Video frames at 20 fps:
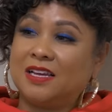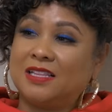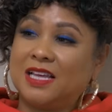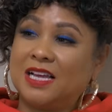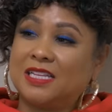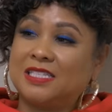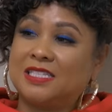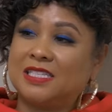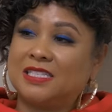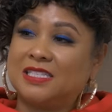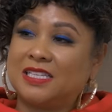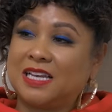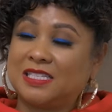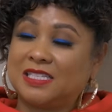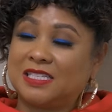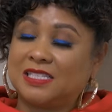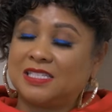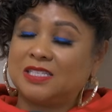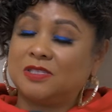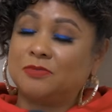Dr. Alexis
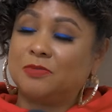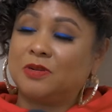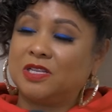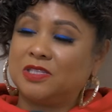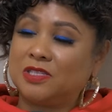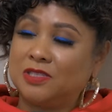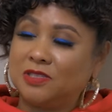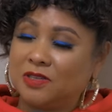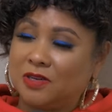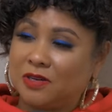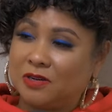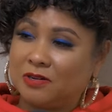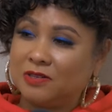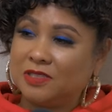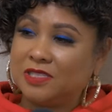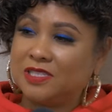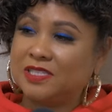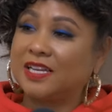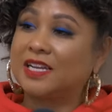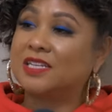Texas just wanted to
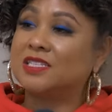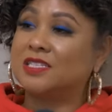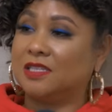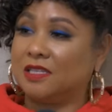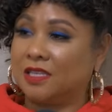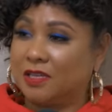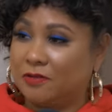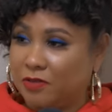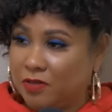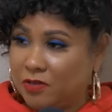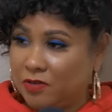know: sexually,